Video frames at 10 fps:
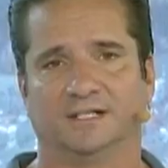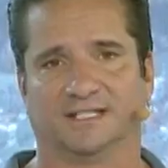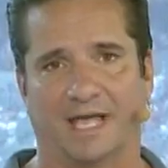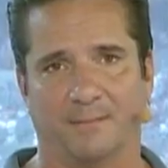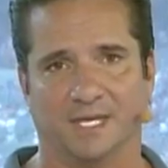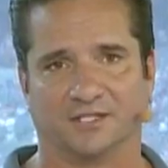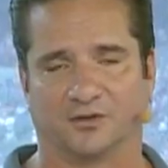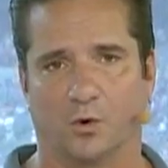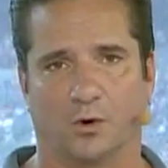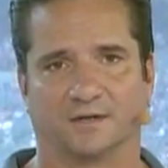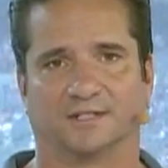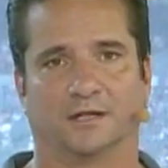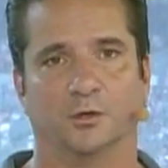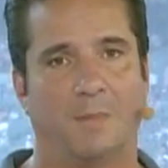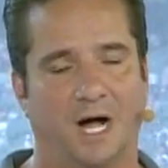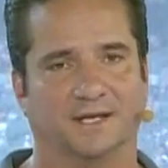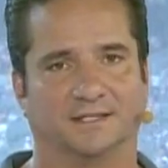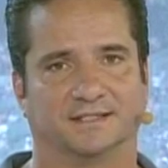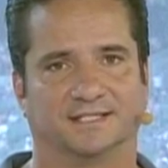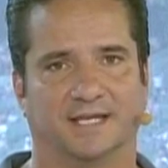So that means, of course, that Lou
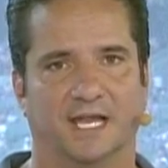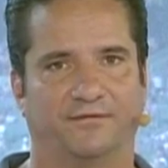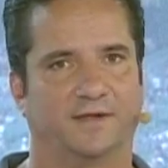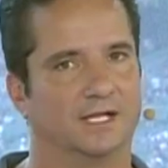Montanez is safe.